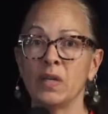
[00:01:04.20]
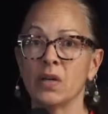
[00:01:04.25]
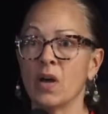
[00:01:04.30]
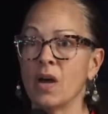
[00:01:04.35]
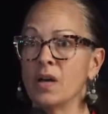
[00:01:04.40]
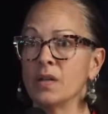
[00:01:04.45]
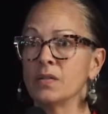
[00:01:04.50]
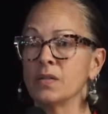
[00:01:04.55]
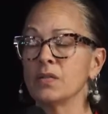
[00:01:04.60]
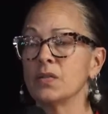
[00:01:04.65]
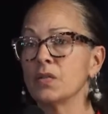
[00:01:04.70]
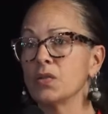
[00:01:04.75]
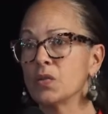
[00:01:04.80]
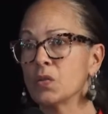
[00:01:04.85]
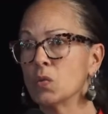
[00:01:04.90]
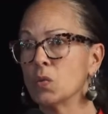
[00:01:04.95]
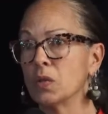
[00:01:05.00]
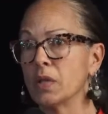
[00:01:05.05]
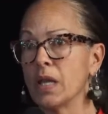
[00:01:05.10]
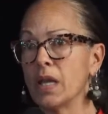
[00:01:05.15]
and beyond, to
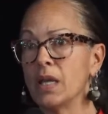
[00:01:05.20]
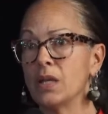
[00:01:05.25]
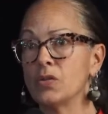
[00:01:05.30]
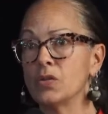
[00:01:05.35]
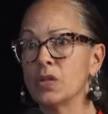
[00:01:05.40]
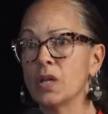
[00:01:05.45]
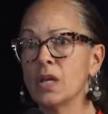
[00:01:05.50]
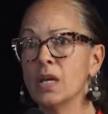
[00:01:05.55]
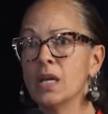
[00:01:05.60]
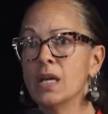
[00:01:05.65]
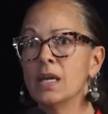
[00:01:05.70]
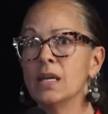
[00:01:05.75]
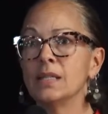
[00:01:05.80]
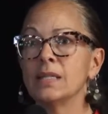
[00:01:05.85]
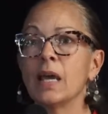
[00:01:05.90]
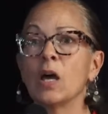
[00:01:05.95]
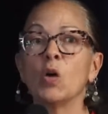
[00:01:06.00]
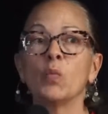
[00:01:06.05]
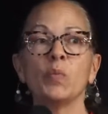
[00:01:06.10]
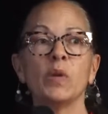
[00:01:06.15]
school age,
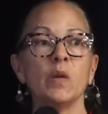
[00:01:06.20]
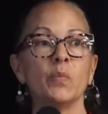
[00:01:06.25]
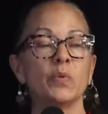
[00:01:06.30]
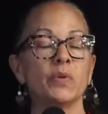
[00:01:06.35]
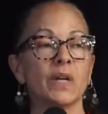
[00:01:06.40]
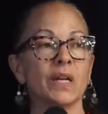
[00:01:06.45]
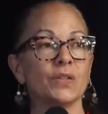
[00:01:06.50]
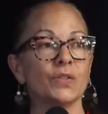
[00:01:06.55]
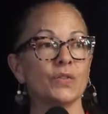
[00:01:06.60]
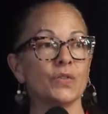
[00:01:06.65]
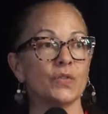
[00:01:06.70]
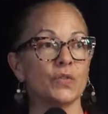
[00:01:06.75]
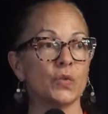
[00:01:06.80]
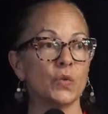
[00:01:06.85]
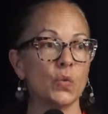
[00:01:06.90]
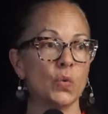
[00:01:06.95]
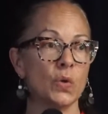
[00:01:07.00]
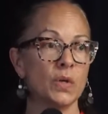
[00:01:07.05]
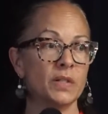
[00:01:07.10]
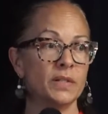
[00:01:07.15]
to help people get to
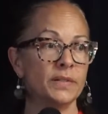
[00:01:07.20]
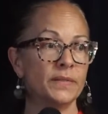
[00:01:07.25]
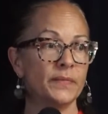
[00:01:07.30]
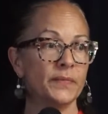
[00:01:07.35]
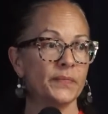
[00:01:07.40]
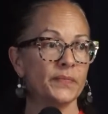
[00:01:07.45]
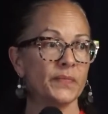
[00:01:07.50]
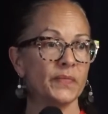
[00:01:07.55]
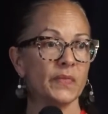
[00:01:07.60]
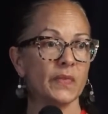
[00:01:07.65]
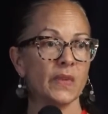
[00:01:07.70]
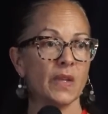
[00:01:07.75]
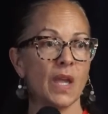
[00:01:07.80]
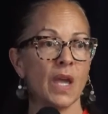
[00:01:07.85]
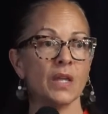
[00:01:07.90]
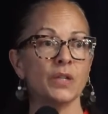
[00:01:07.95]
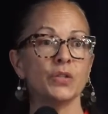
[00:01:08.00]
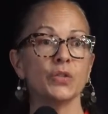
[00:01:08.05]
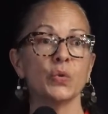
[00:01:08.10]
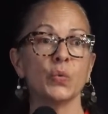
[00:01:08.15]
school
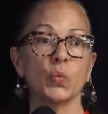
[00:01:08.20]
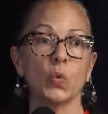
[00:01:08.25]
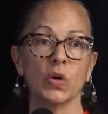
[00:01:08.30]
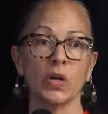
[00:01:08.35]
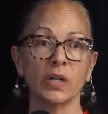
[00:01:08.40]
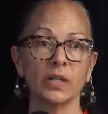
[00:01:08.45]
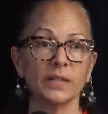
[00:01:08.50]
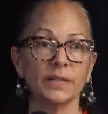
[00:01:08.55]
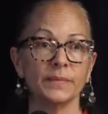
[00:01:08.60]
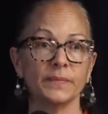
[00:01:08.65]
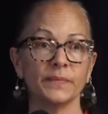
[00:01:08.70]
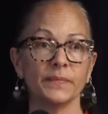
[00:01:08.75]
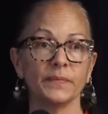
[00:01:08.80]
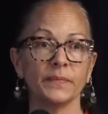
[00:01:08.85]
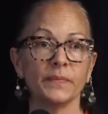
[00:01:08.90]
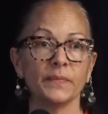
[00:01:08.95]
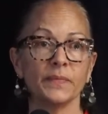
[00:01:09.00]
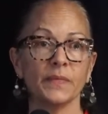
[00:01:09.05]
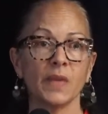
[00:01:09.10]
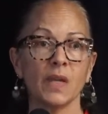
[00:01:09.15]
and to work.
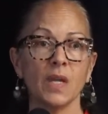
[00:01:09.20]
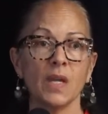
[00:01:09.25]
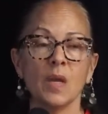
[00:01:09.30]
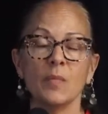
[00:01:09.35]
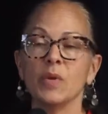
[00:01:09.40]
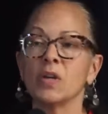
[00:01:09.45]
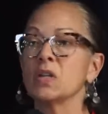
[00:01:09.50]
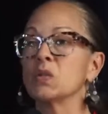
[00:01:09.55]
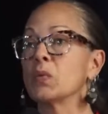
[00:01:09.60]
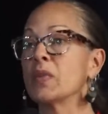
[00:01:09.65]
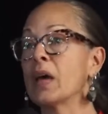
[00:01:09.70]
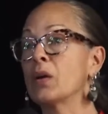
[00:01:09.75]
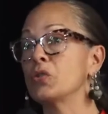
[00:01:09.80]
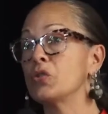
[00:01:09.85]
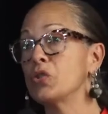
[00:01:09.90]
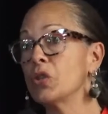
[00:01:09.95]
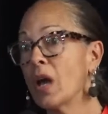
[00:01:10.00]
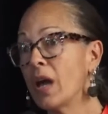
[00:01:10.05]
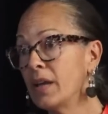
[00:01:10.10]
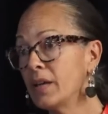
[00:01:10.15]
Because without
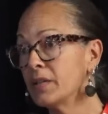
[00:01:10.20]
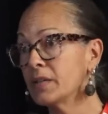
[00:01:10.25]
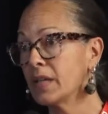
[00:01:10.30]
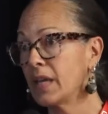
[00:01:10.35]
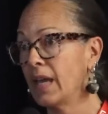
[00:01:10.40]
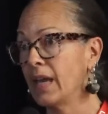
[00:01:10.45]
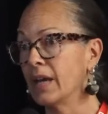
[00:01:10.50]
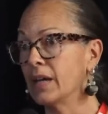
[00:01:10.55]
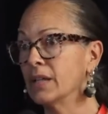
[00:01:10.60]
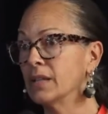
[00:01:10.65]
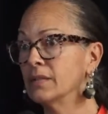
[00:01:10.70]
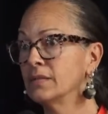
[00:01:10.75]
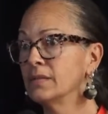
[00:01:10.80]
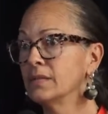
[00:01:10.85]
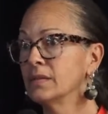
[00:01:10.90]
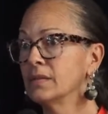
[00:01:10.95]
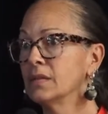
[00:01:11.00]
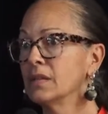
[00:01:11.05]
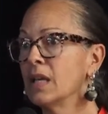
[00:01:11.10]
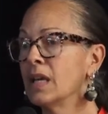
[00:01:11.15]
childcare,
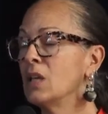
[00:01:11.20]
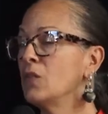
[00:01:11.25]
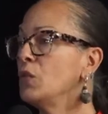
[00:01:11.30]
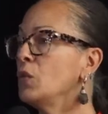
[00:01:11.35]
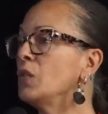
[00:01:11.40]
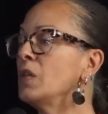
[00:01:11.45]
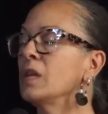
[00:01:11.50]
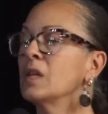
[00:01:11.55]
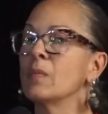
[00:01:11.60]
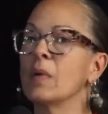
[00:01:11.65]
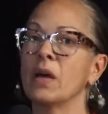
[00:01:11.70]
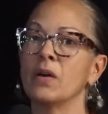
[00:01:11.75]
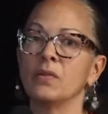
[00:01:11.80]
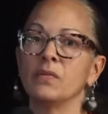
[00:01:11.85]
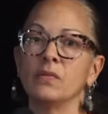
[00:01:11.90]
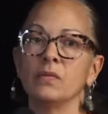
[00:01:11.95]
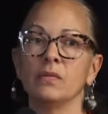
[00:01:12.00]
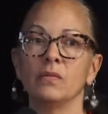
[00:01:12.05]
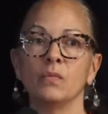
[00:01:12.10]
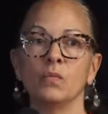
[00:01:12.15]
and if you think
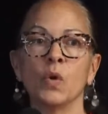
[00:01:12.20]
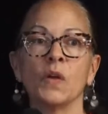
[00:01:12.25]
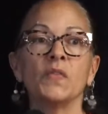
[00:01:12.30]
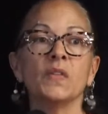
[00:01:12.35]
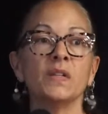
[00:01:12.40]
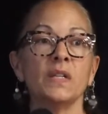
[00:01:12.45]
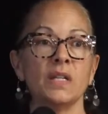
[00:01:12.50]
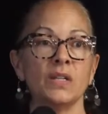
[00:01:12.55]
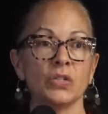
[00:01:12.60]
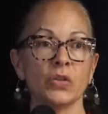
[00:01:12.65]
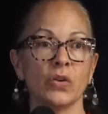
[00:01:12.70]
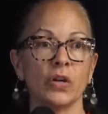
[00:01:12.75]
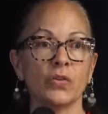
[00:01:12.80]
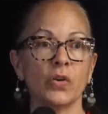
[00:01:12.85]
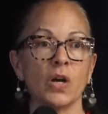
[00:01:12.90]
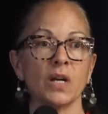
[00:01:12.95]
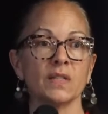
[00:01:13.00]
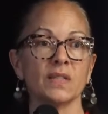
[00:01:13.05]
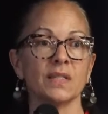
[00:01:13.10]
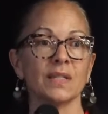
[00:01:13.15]
about what the needs are
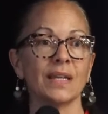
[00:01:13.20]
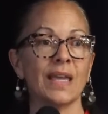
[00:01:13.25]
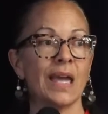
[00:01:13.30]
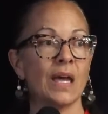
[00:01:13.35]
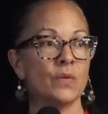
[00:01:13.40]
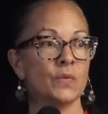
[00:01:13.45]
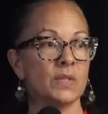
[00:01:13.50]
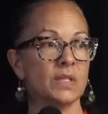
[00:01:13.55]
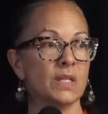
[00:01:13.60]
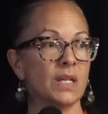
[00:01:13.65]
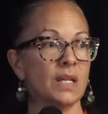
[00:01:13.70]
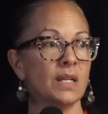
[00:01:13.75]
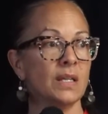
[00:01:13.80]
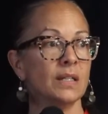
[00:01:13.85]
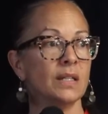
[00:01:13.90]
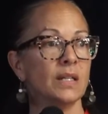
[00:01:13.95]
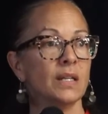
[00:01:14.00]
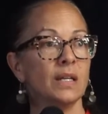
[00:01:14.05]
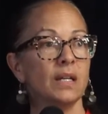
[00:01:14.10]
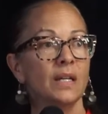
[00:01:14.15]
across the
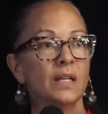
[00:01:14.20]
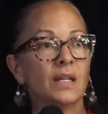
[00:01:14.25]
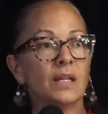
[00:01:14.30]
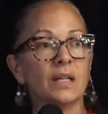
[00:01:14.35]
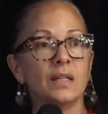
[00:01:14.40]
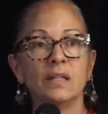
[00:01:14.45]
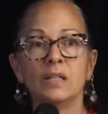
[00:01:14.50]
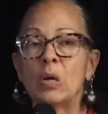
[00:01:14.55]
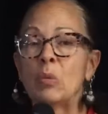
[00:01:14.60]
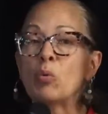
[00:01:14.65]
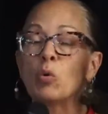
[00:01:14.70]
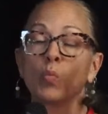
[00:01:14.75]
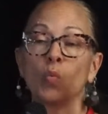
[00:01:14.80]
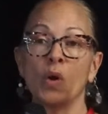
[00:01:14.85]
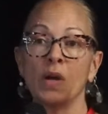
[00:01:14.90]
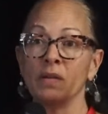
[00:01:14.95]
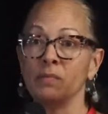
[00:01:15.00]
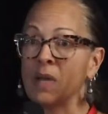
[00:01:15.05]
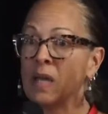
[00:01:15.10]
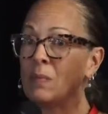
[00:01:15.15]
county, number
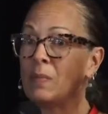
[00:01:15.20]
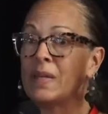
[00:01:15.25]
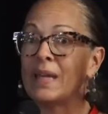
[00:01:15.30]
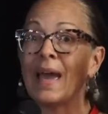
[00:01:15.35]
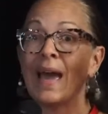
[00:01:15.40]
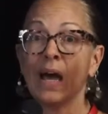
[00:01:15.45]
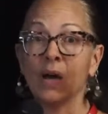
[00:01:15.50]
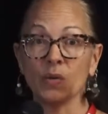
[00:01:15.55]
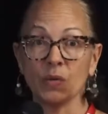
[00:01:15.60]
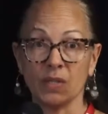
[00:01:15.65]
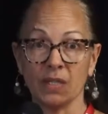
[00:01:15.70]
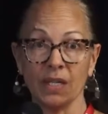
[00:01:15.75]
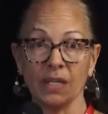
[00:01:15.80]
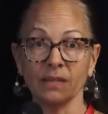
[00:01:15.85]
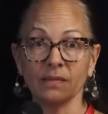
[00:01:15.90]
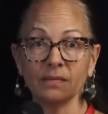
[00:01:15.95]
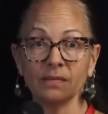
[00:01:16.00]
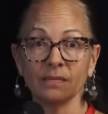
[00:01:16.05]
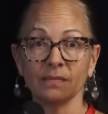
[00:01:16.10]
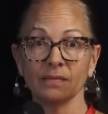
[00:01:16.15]
one might be
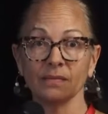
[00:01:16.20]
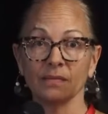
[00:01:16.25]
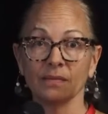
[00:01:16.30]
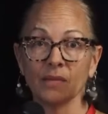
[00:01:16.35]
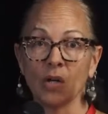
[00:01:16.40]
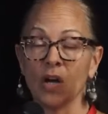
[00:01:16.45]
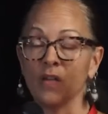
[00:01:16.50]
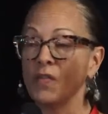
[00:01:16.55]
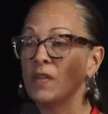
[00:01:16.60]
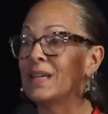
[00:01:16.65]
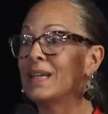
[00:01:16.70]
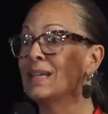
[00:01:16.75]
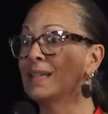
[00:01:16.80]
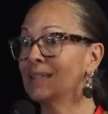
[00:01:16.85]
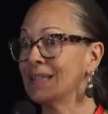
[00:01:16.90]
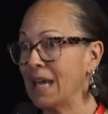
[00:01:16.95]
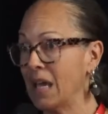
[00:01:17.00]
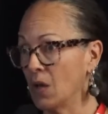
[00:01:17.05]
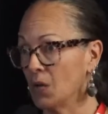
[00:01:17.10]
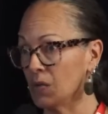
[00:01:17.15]
housing, often
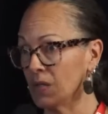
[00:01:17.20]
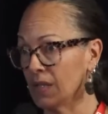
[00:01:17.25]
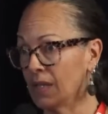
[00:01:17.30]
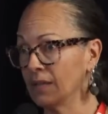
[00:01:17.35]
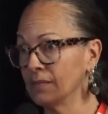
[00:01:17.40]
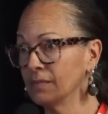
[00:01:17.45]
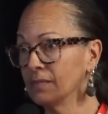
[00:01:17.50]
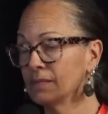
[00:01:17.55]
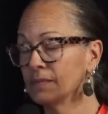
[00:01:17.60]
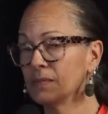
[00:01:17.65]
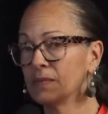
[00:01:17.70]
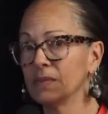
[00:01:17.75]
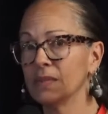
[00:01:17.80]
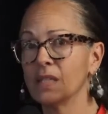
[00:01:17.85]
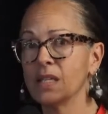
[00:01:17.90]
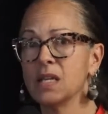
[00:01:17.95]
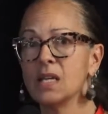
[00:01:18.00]
is housing.